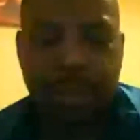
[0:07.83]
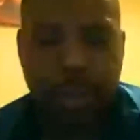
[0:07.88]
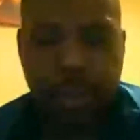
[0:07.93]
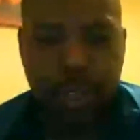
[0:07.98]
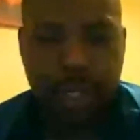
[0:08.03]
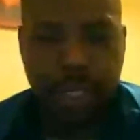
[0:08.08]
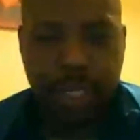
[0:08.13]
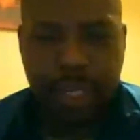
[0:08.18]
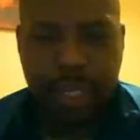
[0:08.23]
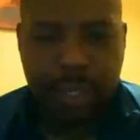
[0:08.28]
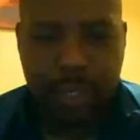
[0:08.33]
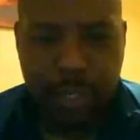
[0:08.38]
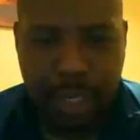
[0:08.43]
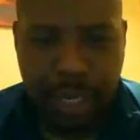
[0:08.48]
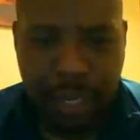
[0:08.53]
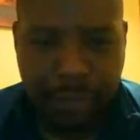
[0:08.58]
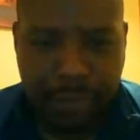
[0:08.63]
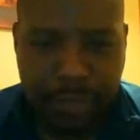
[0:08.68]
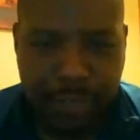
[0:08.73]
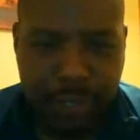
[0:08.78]
Morning,
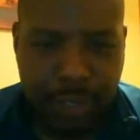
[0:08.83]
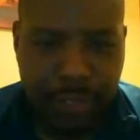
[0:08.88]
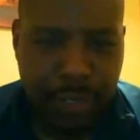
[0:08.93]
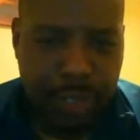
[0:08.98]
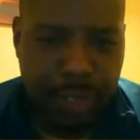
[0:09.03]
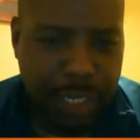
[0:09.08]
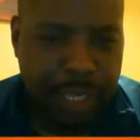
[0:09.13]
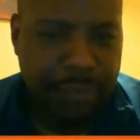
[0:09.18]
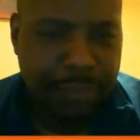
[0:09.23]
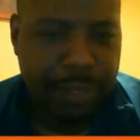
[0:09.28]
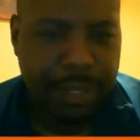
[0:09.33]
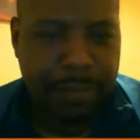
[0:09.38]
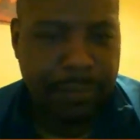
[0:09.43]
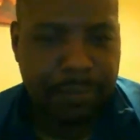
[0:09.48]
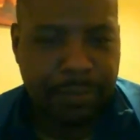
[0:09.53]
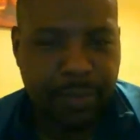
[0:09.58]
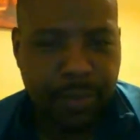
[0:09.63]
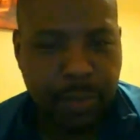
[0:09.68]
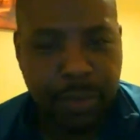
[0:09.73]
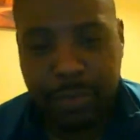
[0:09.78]
good afternoon, good evening.